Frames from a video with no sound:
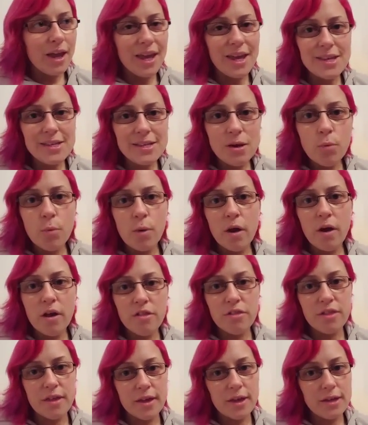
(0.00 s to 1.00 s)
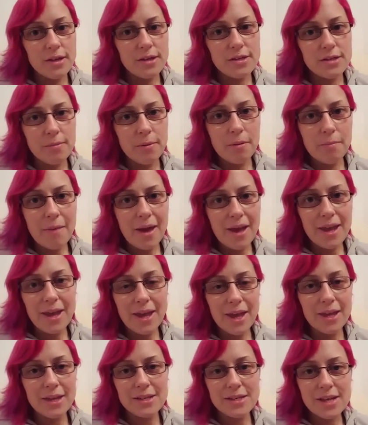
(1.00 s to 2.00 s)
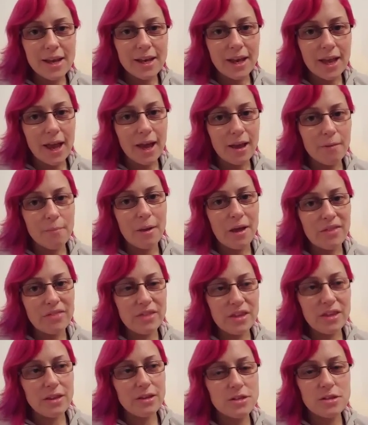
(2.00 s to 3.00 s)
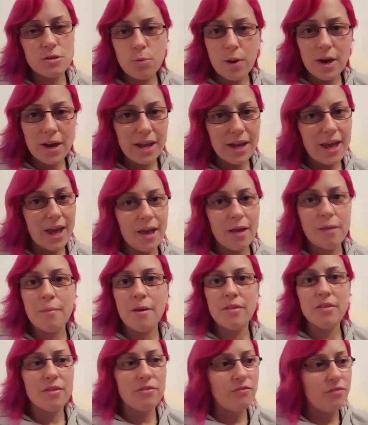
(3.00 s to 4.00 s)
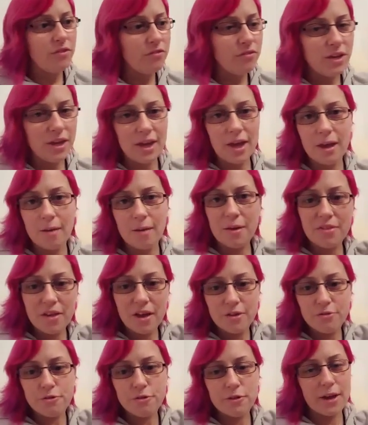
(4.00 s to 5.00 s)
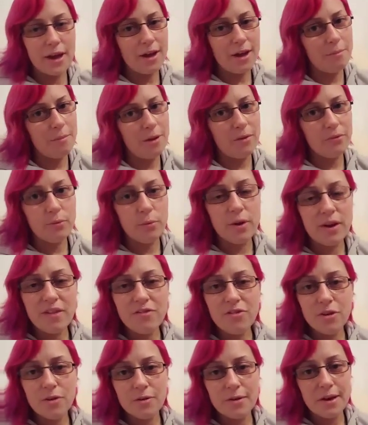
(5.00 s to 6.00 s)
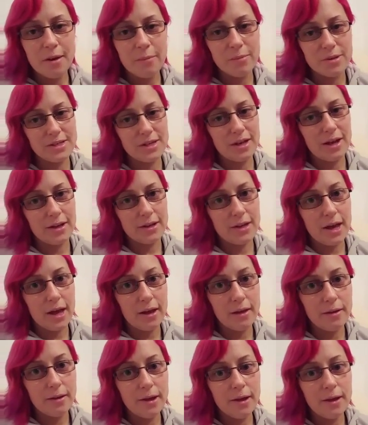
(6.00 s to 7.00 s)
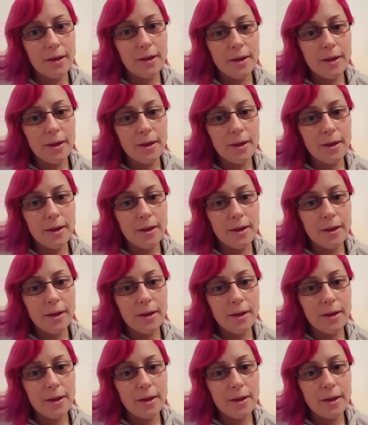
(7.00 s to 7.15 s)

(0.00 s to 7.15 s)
is it worth it to be making 10K a month, 20K a month, 50K a month, 100K a month, whatever your numbers are? Yeah.